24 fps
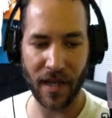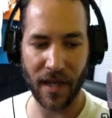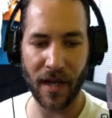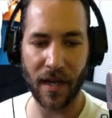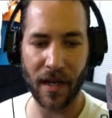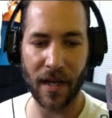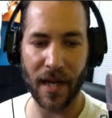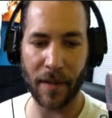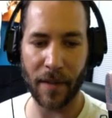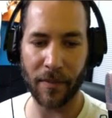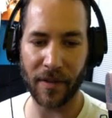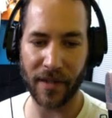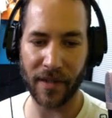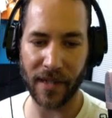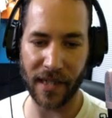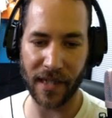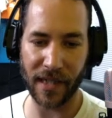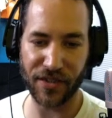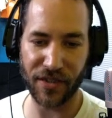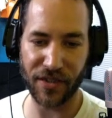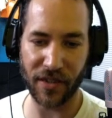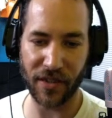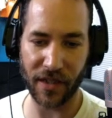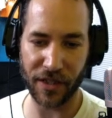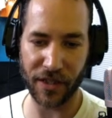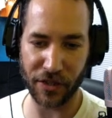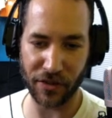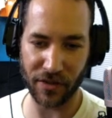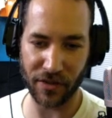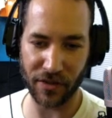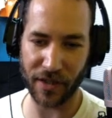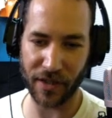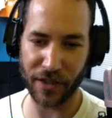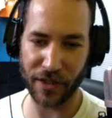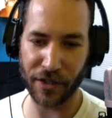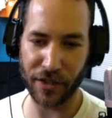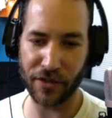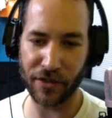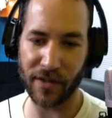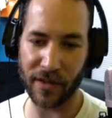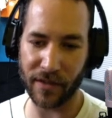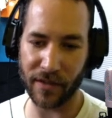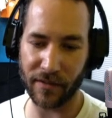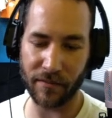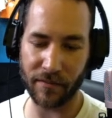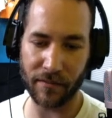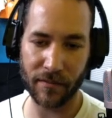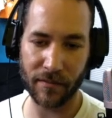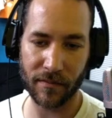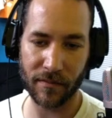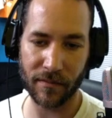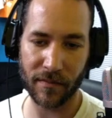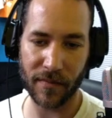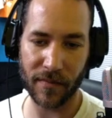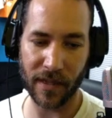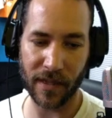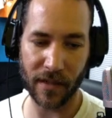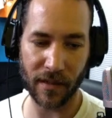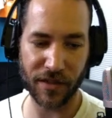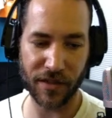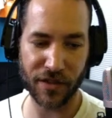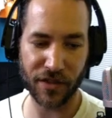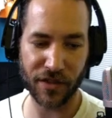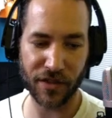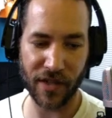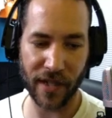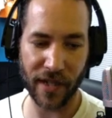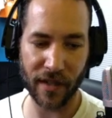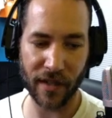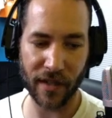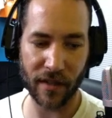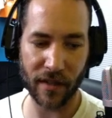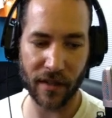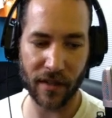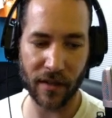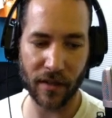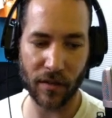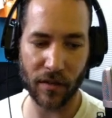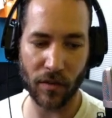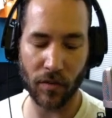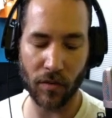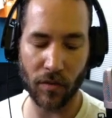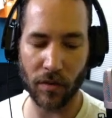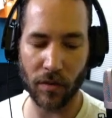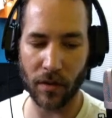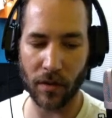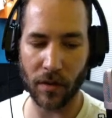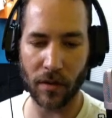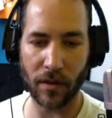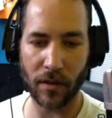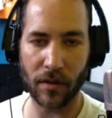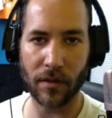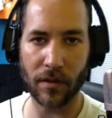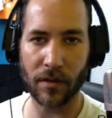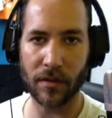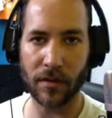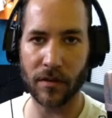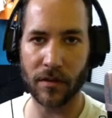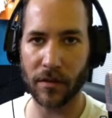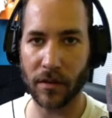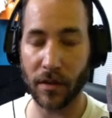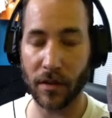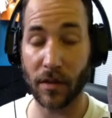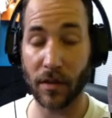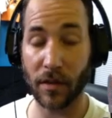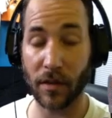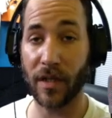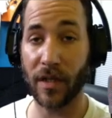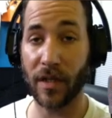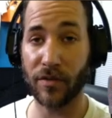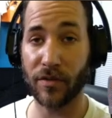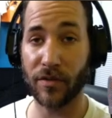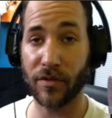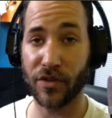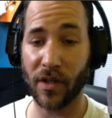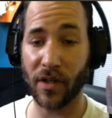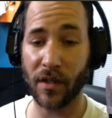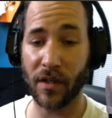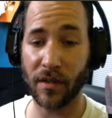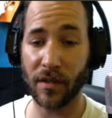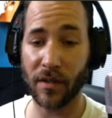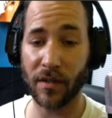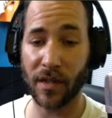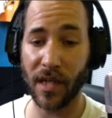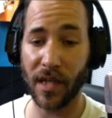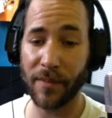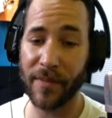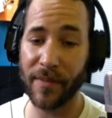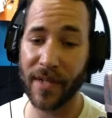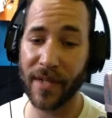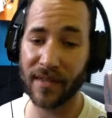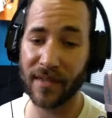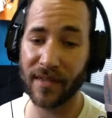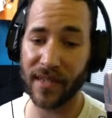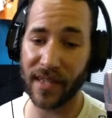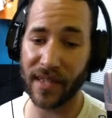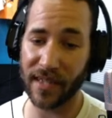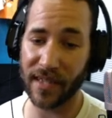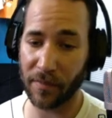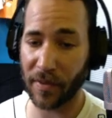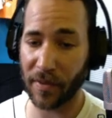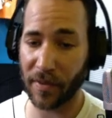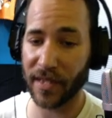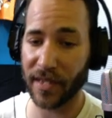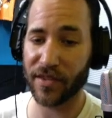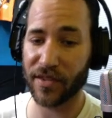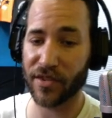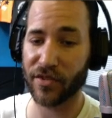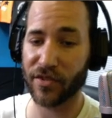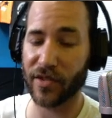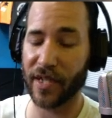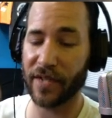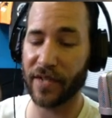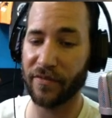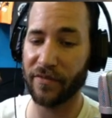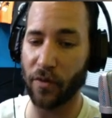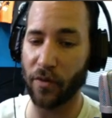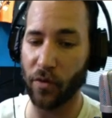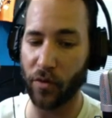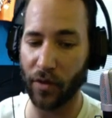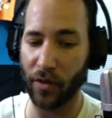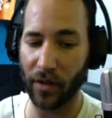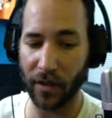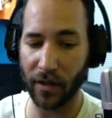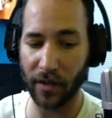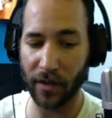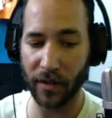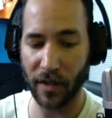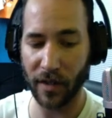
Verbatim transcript: application are you are you using Illustrator or Corel Draw? I mean, it's it's pretty straightforward.